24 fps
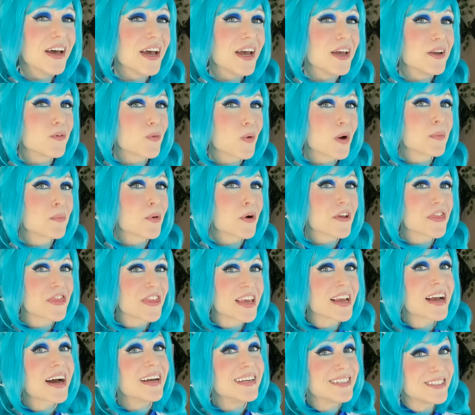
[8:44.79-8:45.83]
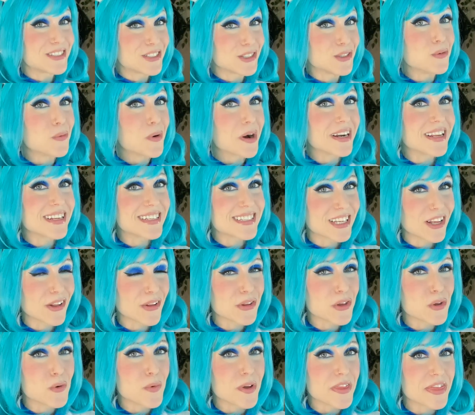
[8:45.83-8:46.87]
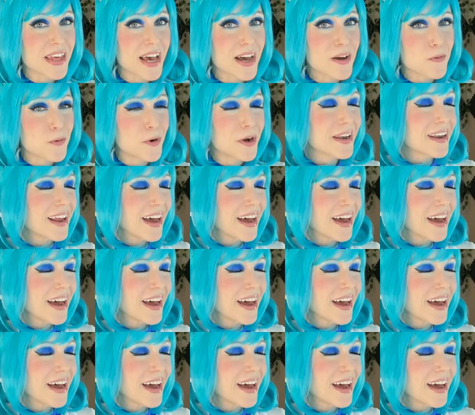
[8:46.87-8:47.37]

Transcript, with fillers: And one more thing I do want to tell you with that one,